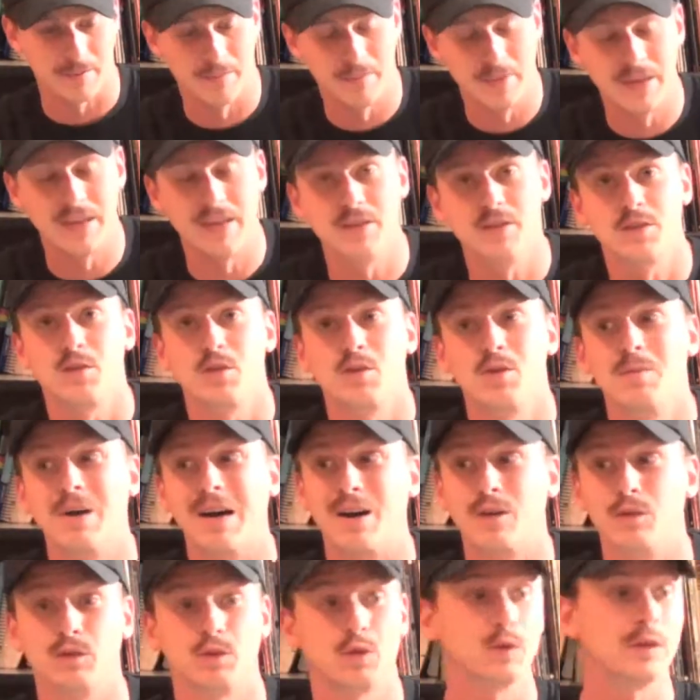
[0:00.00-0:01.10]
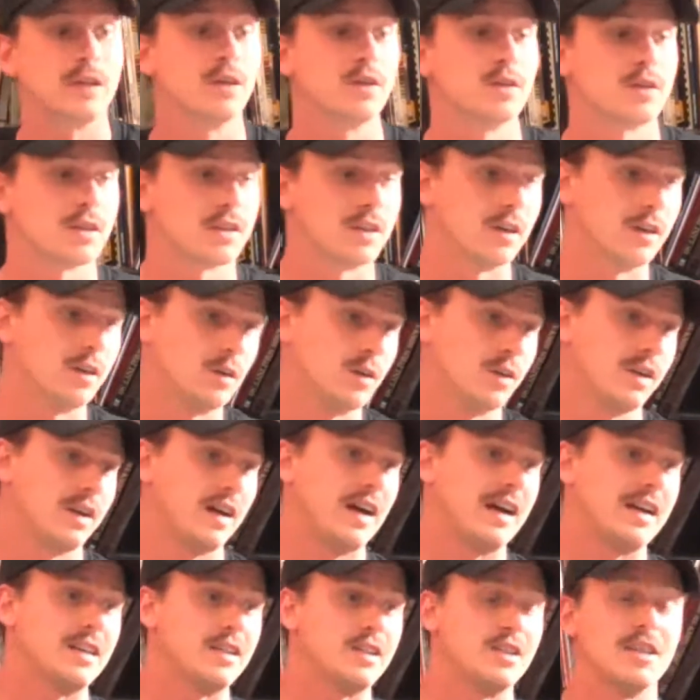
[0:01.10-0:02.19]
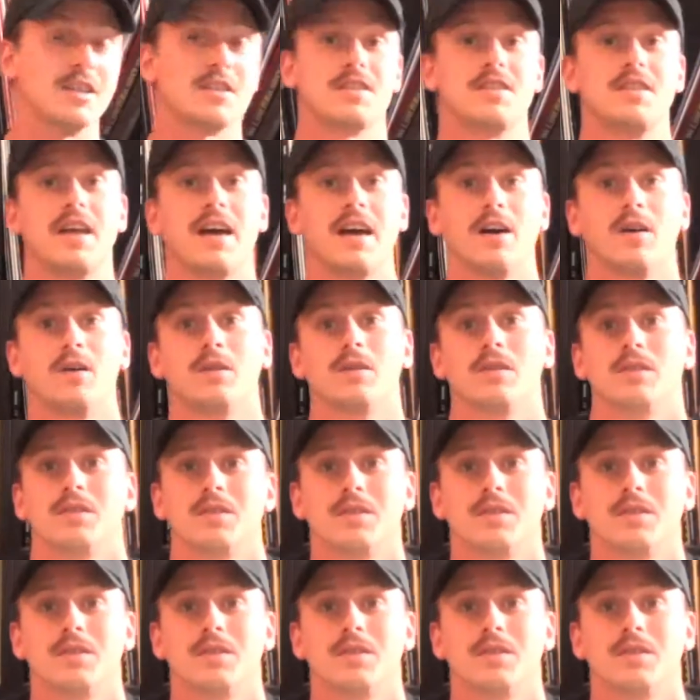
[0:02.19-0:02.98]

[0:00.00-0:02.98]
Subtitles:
bit into about 2 years ago. I just now,